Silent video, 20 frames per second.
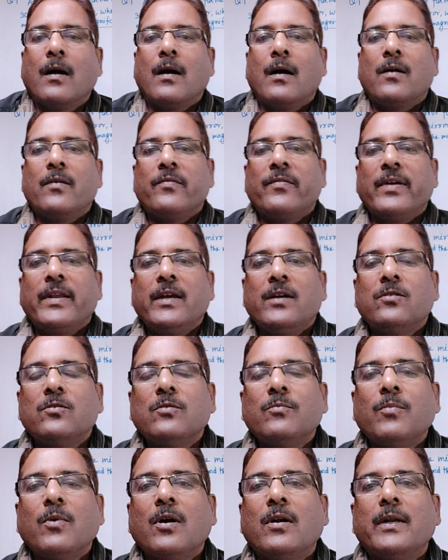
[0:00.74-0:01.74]
A very
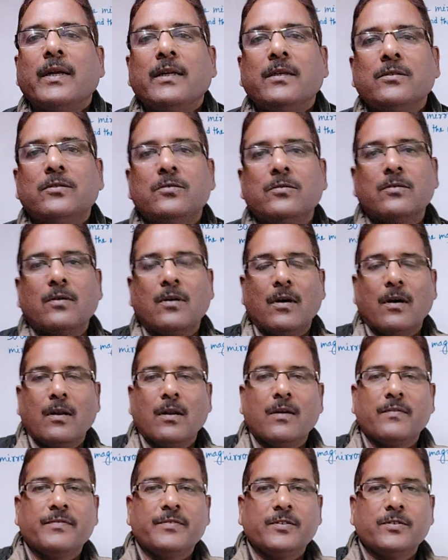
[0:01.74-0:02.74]
good morning to all
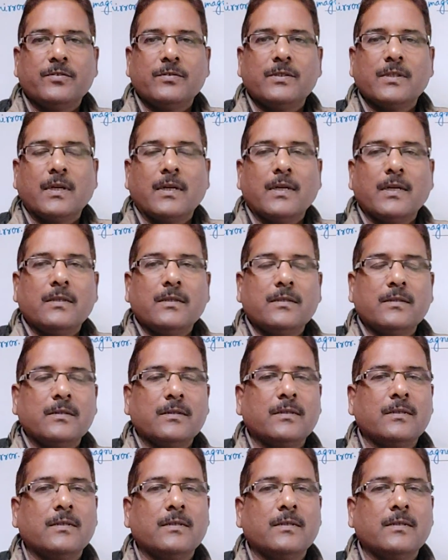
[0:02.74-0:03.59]
of you children.